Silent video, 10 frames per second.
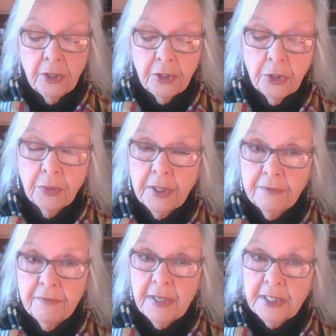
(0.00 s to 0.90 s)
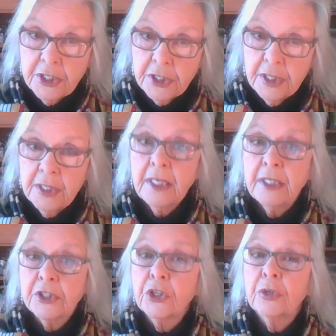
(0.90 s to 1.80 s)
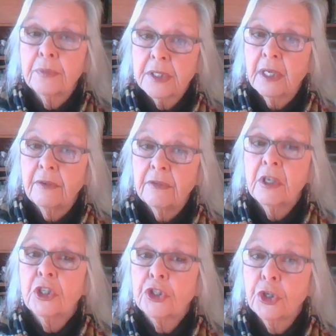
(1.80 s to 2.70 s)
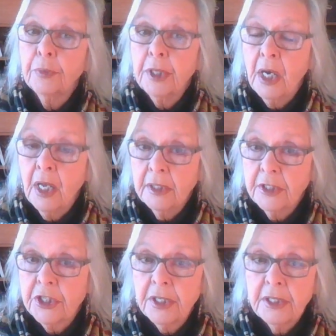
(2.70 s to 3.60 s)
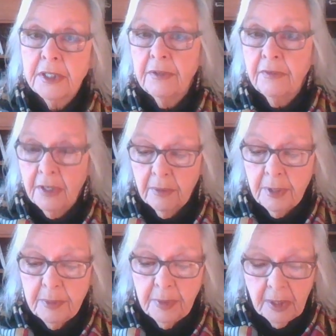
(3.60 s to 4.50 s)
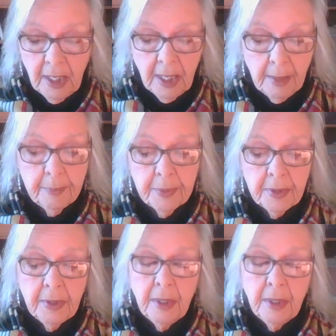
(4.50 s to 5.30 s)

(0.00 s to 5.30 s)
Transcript: invention in terms of terminology and divvying people up.